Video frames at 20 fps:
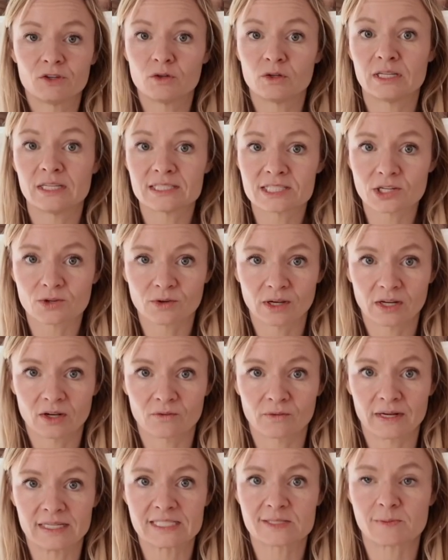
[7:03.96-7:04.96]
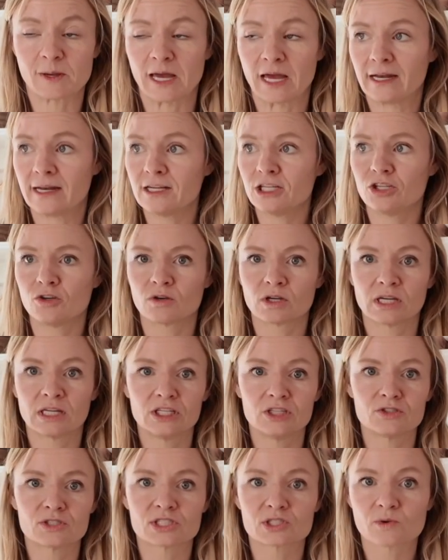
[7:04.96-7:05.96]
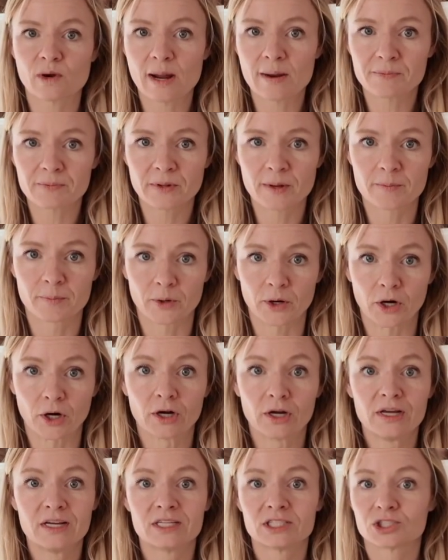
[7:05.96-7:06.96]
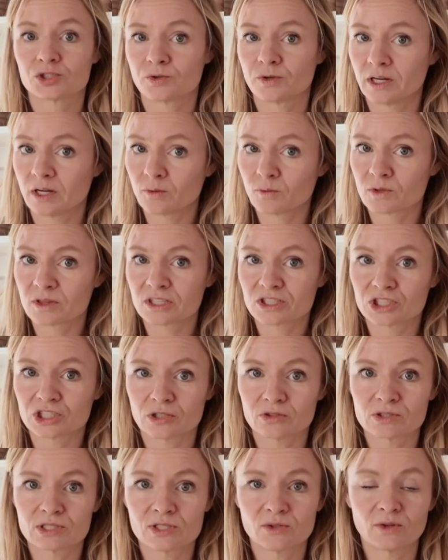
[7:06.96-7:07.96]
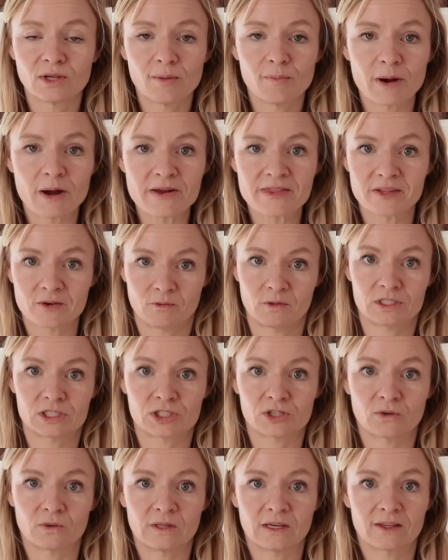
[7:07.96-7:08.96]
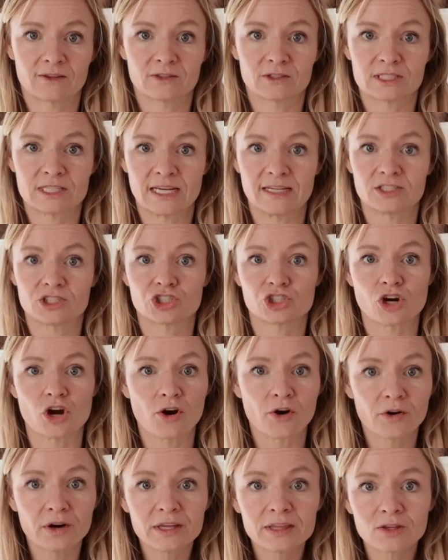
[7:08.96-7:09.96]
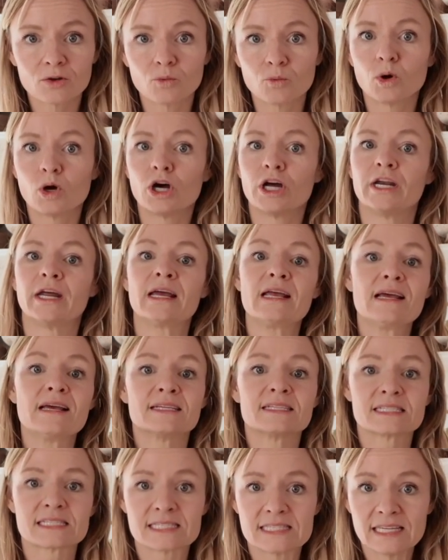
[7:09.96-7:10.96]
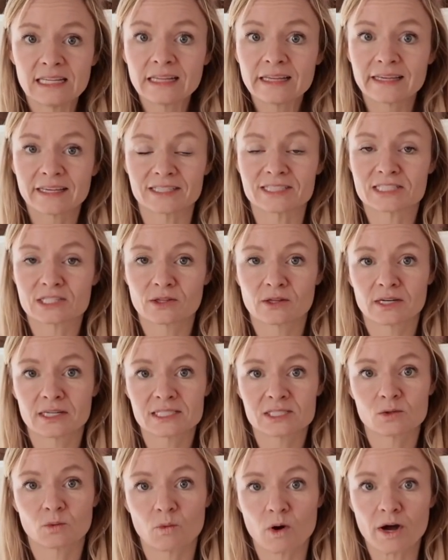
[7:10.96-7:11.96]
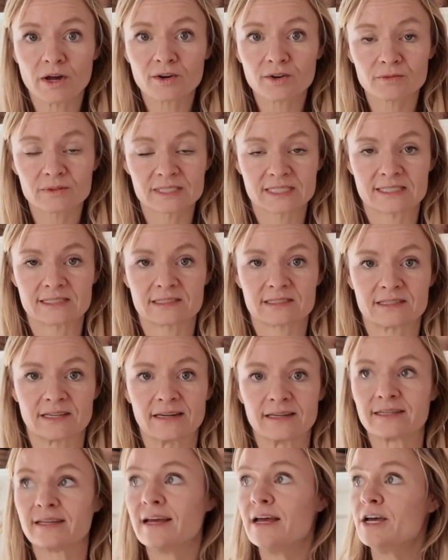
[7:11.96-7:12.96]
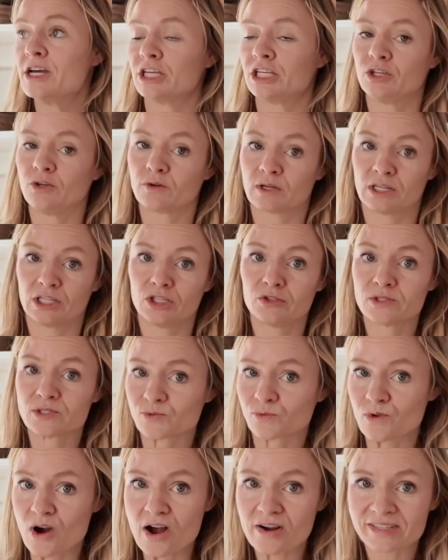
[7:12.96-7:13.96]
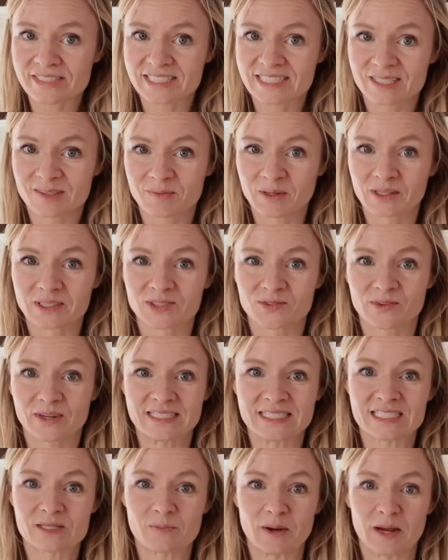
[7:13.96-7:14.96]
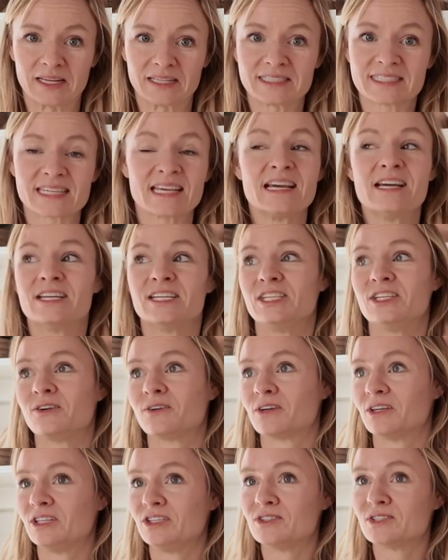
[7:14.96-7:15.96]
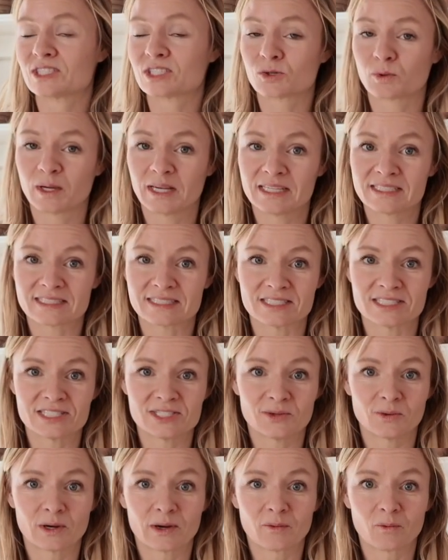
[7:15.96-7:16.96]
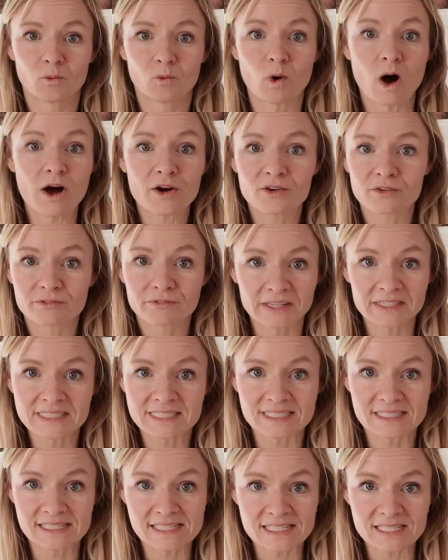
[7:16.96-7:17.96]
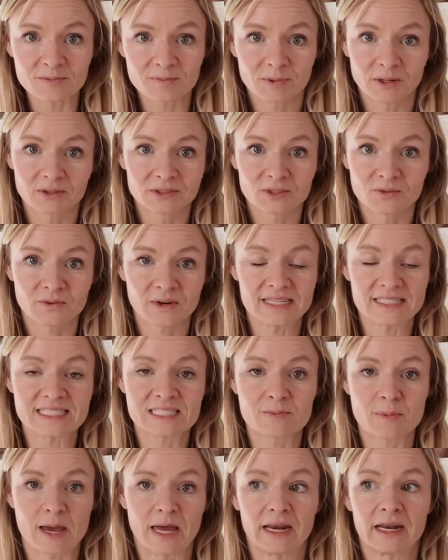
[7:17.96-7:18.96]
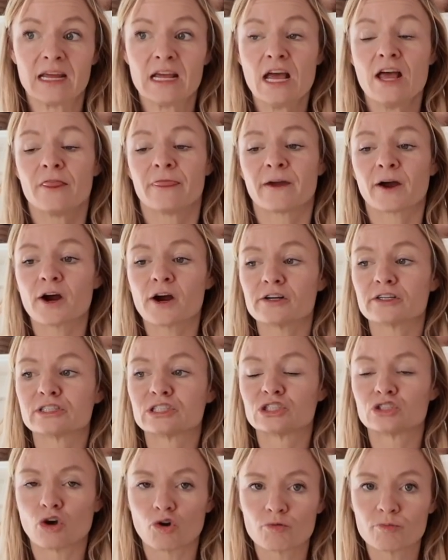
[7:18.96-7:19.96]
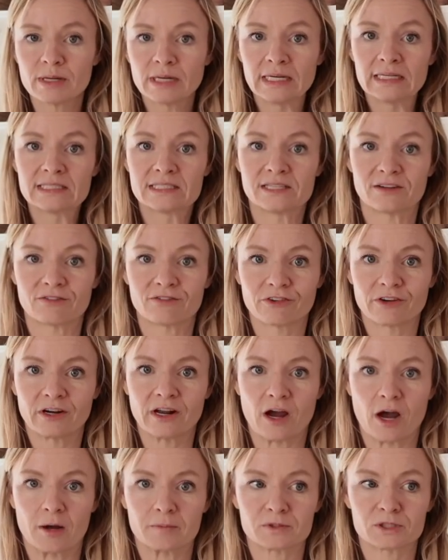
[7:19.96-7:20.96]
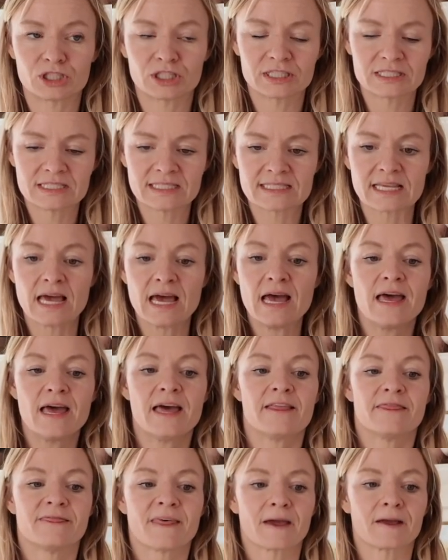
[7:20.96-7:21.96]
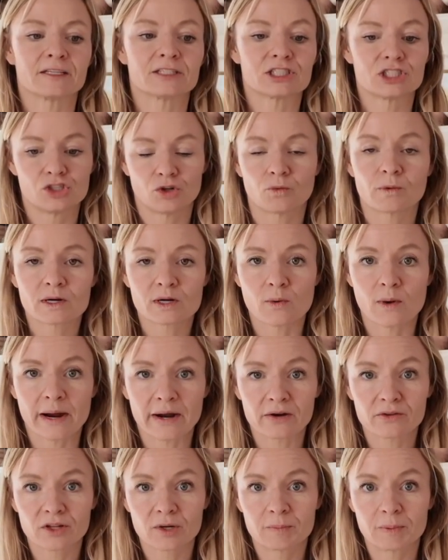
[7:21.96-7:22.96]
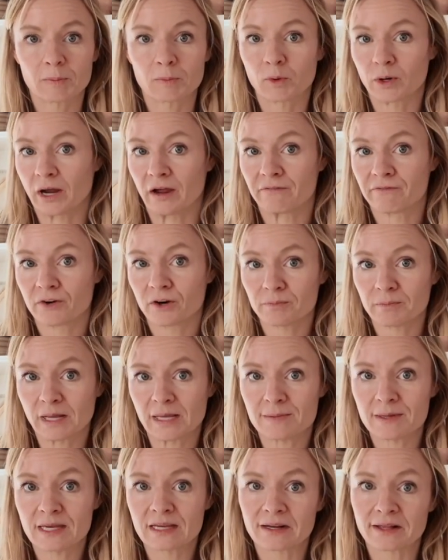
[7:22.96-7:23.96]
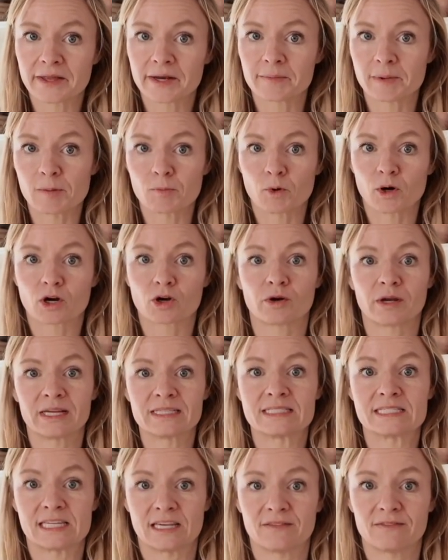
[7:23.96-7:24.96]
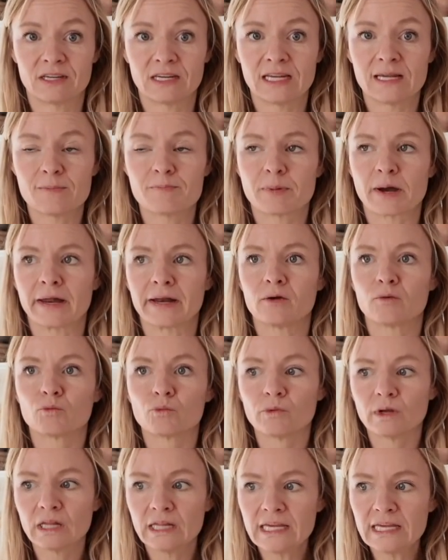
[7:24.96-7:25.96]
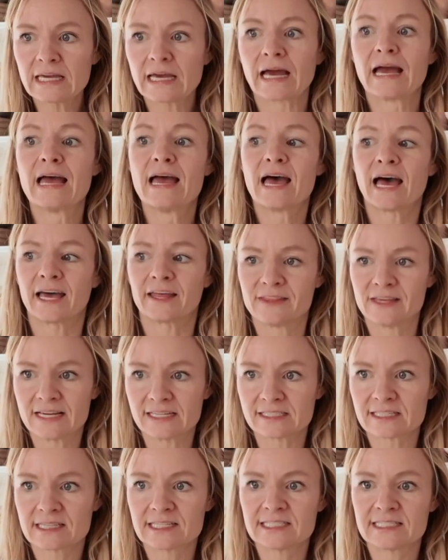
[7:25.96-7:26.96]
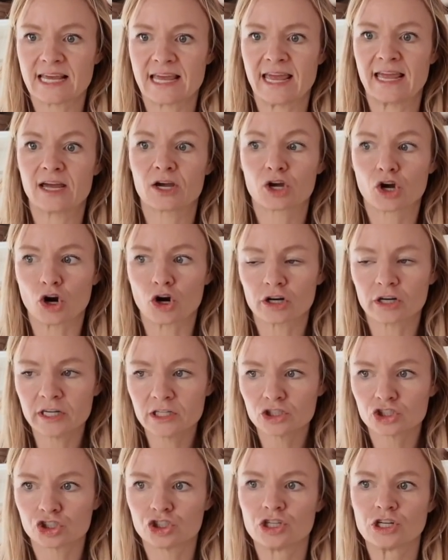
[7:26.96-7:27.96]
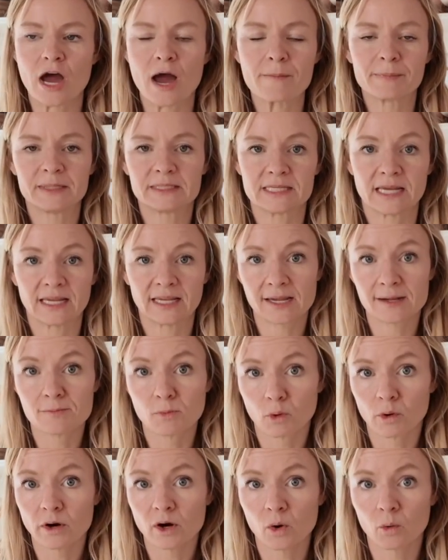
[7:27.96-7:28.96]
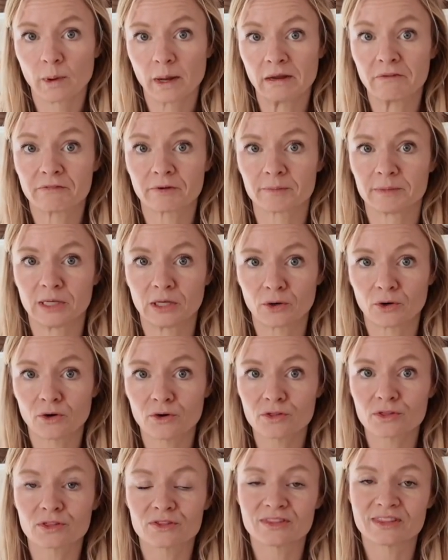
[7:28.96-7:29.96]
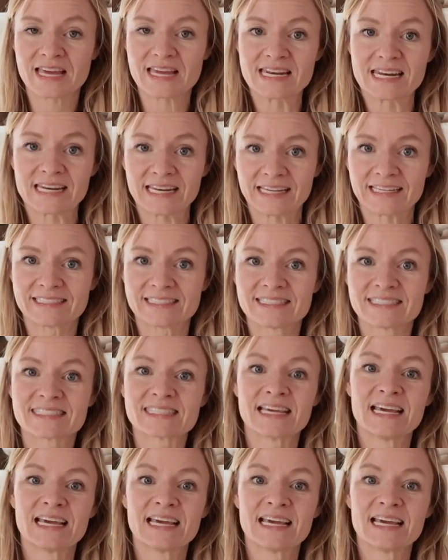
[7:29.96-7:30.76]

need to create a raised bed, you can use scrap lumber. Treat it with a shou sugi ban that we showed the other day, charring the wood, sealing it so that it's water resistant. You can use rocks to build raised beds. You can use twigs and do a wattle fencing to build a raised bed. There are so many different options that do require a little bit more effort maybe and a little bit more creativity, but really at the end of the day, gardening should not be taking more away from the earth than it is